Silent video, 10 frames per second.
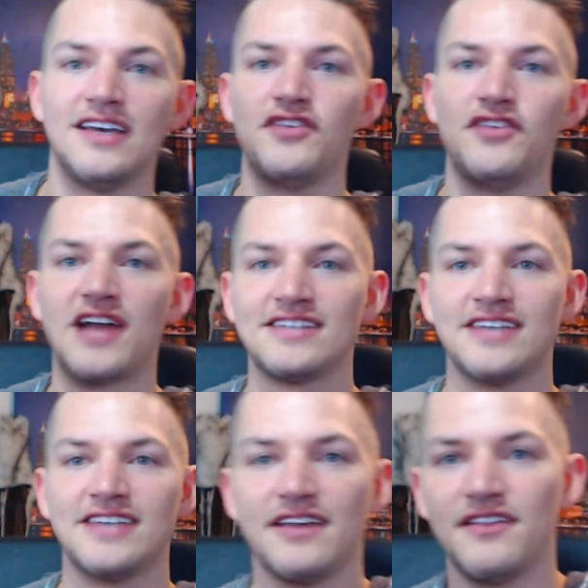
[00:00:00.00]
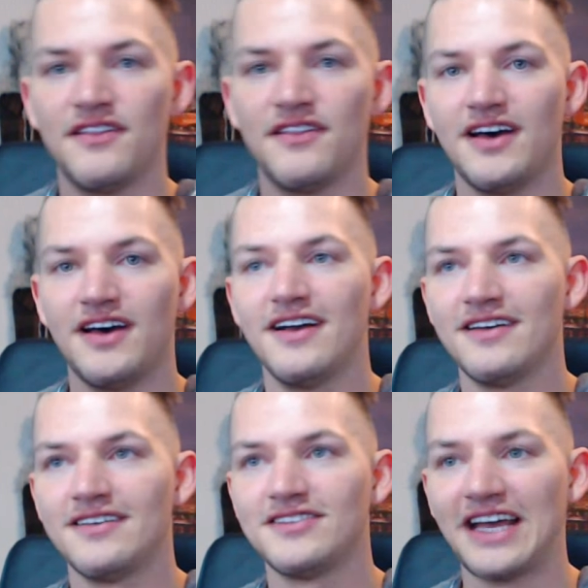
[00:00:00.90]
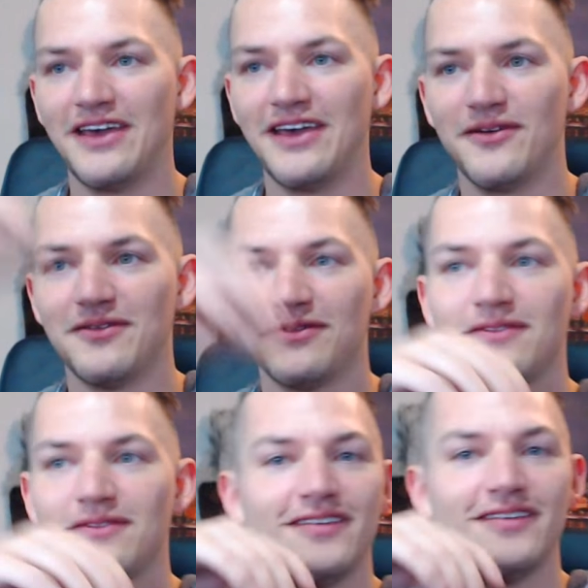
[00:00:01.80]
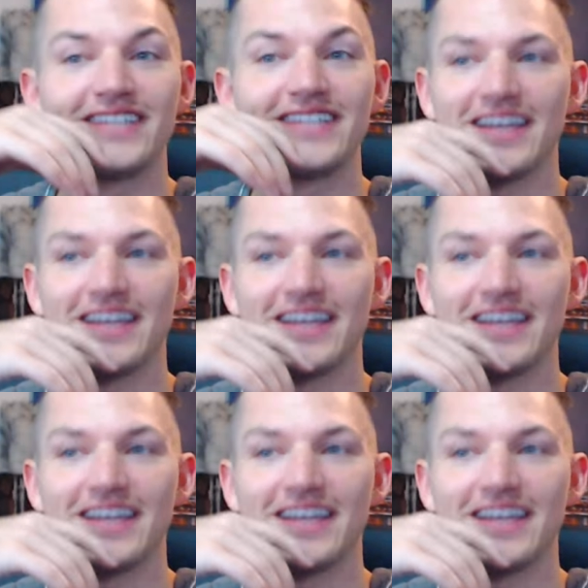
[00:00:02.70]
you're not taking the Checkio? Yeah.